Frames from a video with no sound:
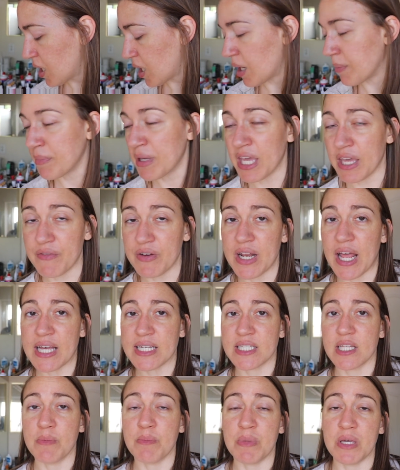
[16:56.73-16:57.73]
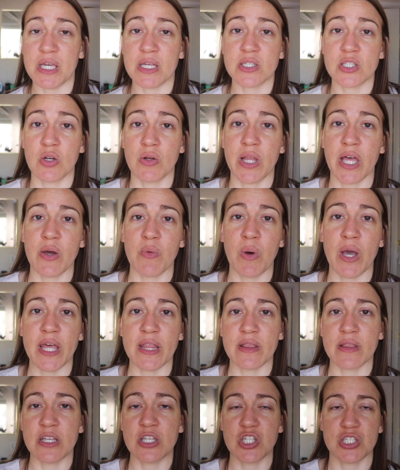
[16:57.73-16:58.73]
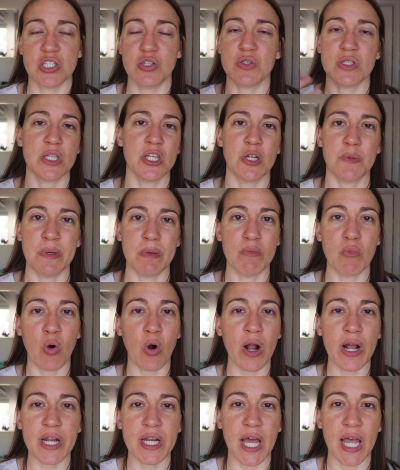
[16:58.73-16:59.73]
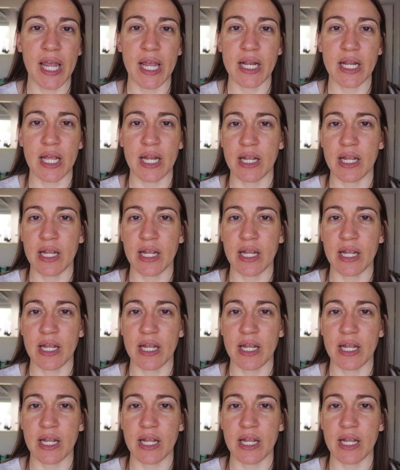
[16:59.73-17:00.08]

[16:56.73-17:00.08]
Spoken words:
Even as them being so lightweight, just use a little bit more at night,